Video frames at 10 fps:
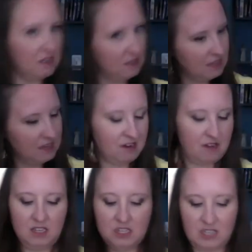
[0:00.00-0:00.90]
I don't know.
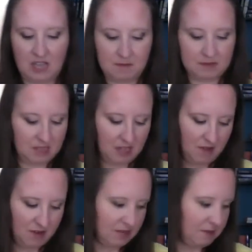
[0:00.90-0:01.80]
It usually happens like
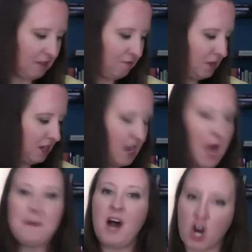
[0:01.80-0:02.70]
every time I give blood.
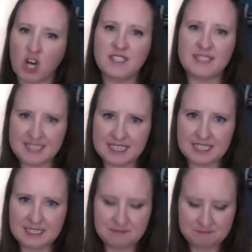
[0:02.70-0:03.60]
I'm a hard stick.